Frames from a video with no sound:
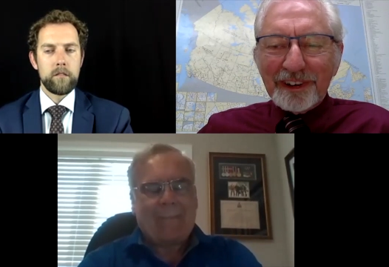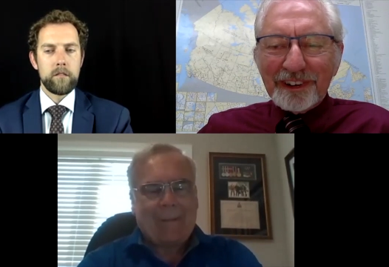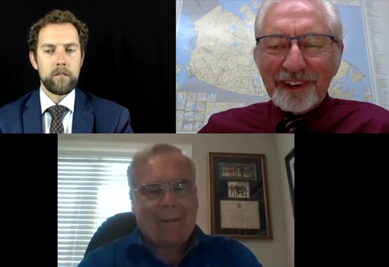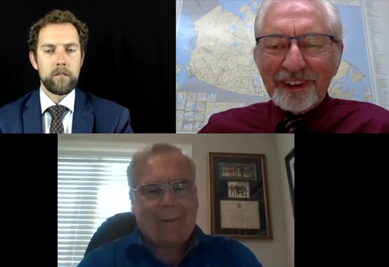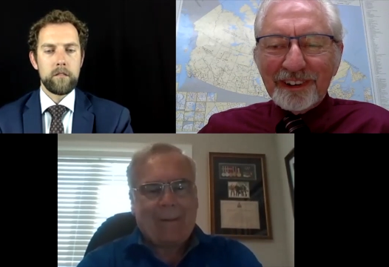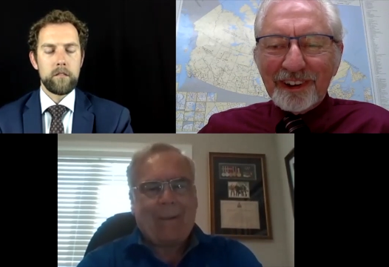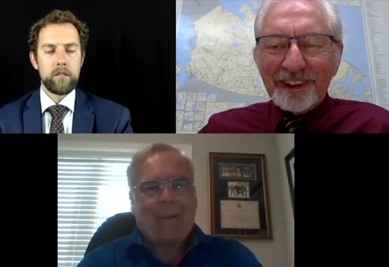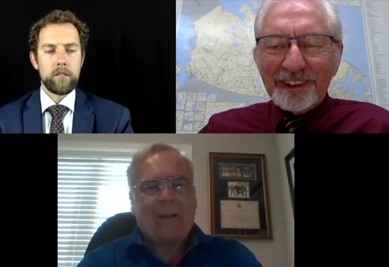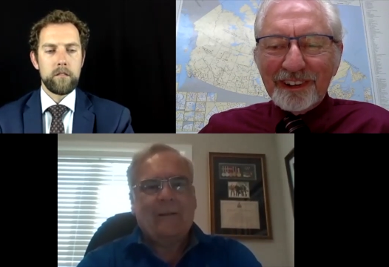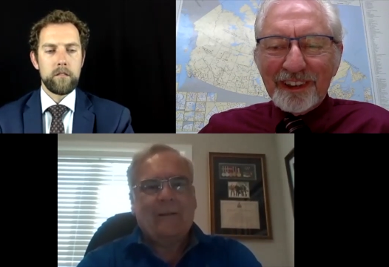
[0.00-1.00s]
Speaker 1: right? And
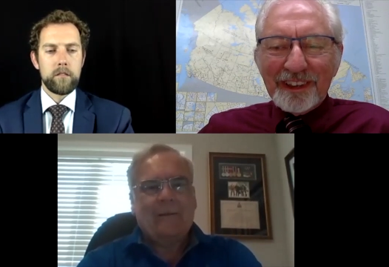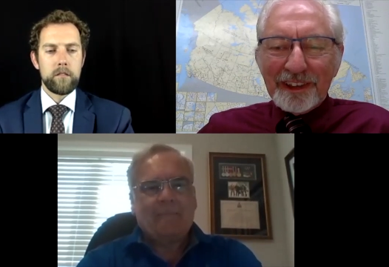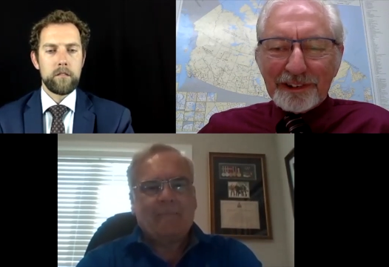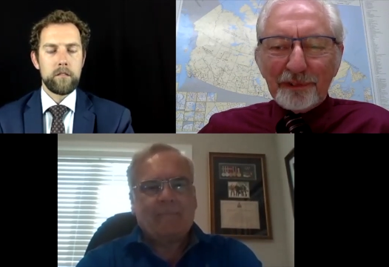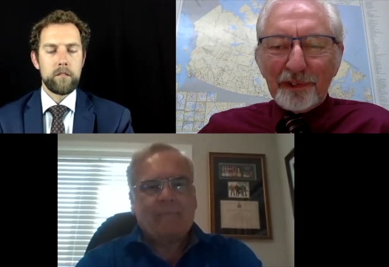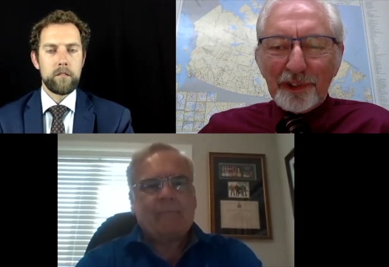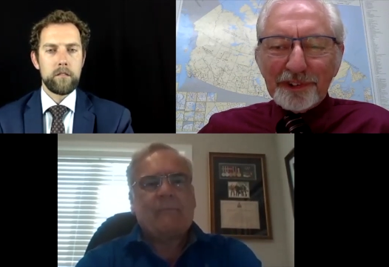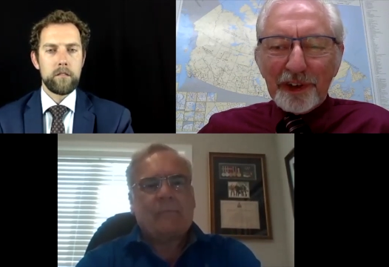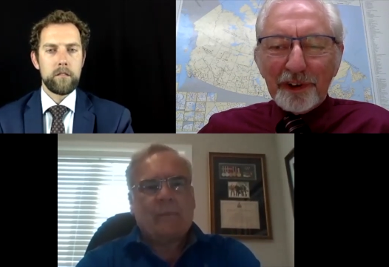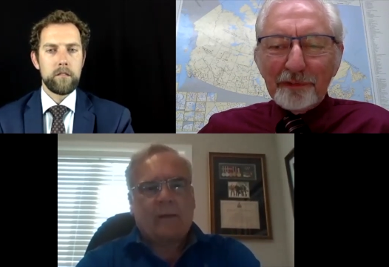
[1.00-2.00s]
uh, it's a false
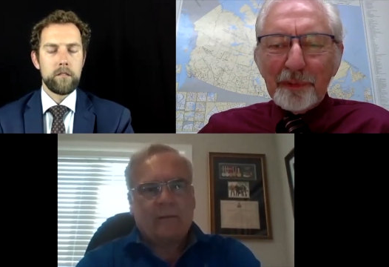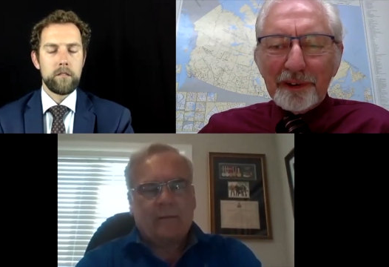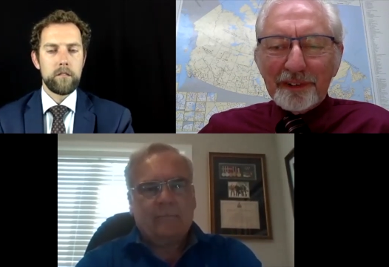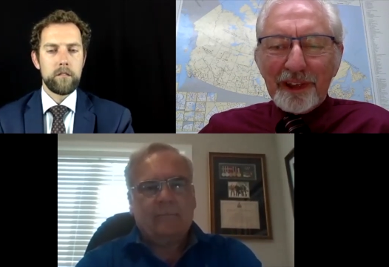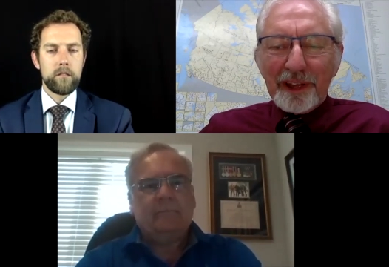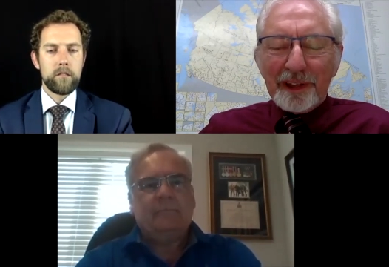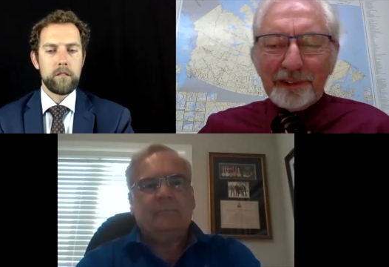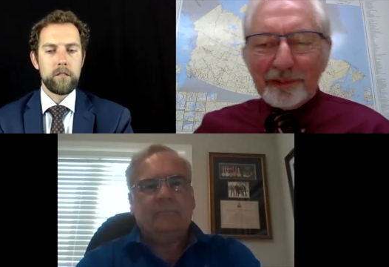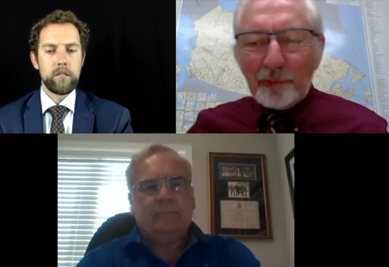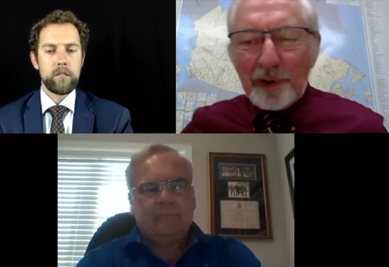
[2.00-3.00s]
narrative, but how,
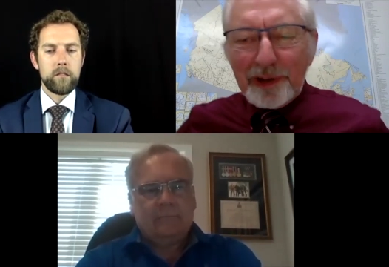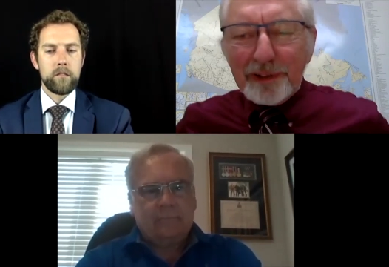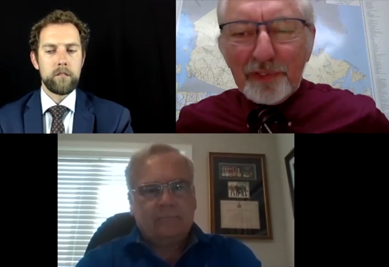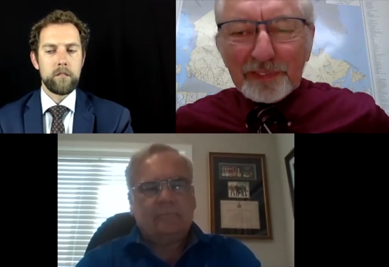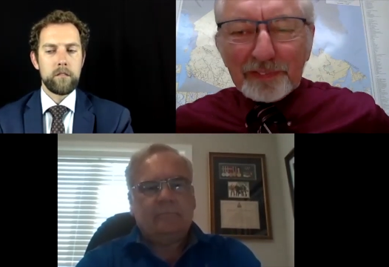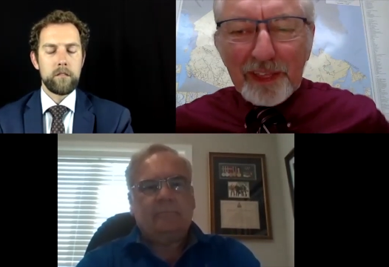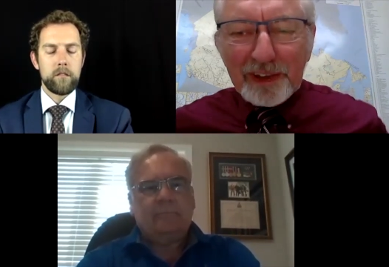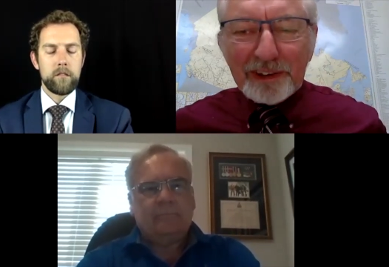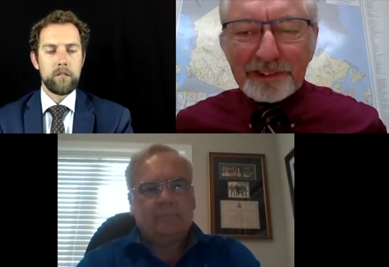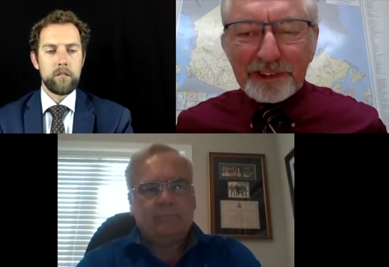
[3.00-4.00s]
why do you think
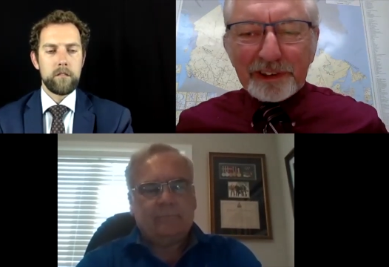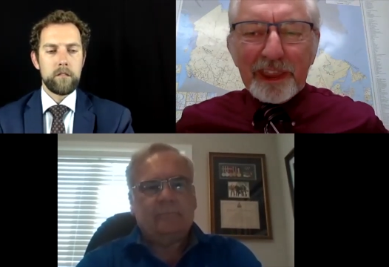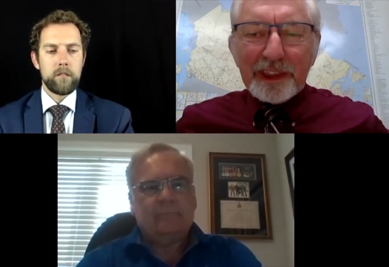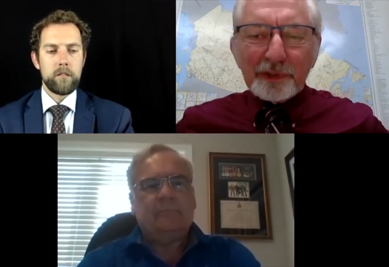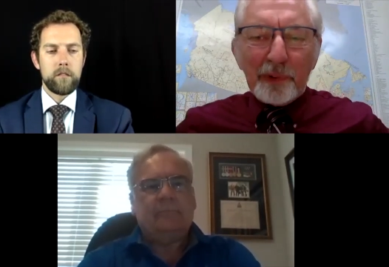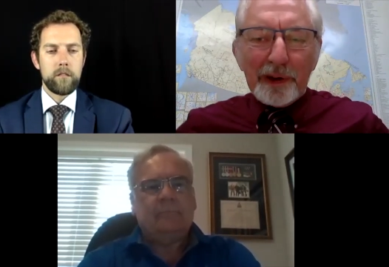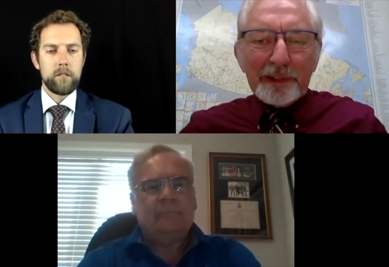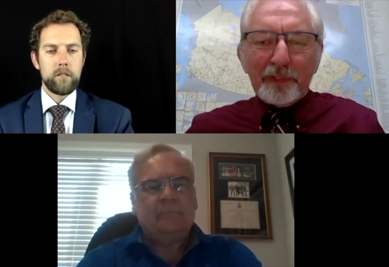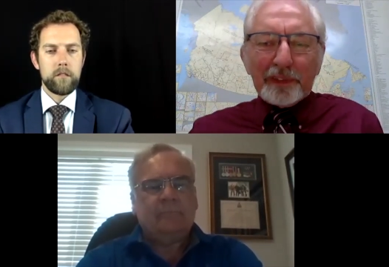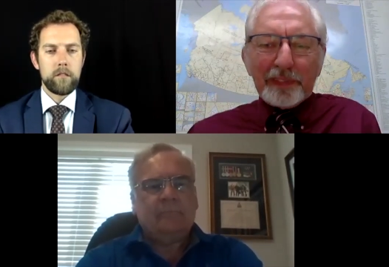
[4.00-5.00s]
that is the case? Why do
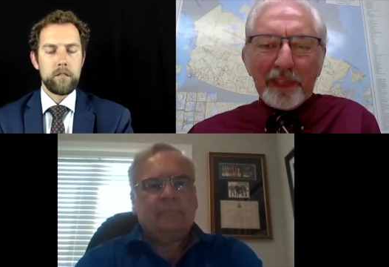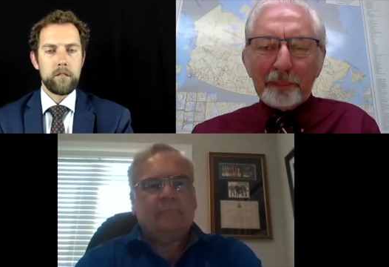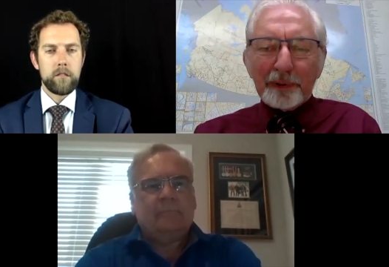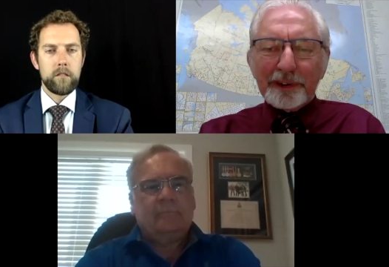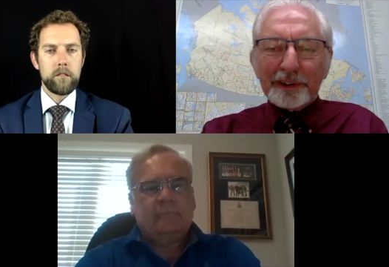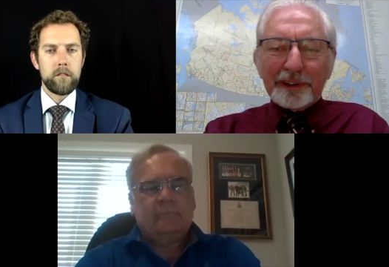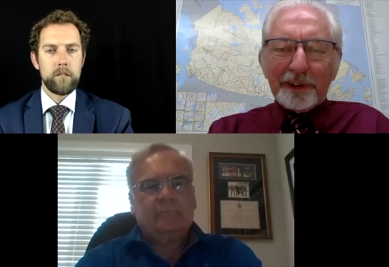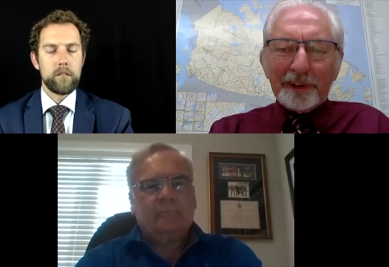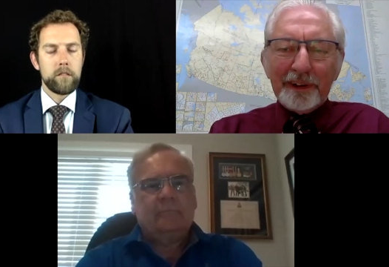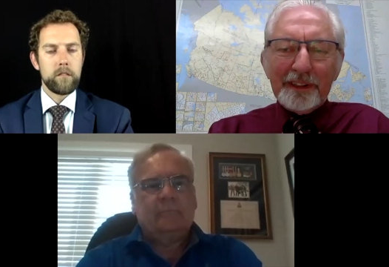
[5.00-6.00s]
you think that particular